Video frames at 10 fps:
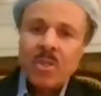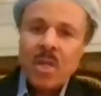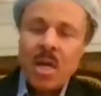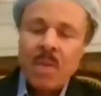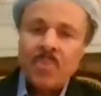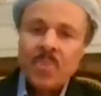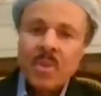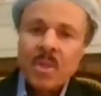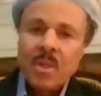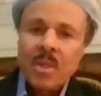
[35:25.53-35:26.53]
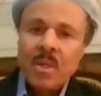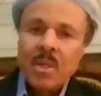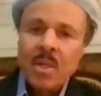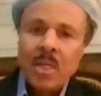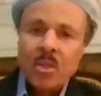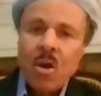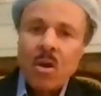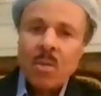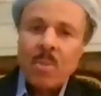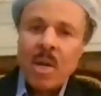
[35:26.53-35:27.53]
time and
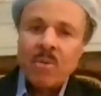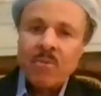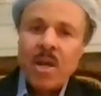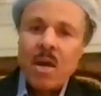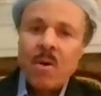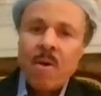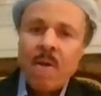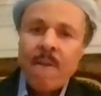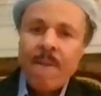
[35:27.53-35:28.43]
talk about Val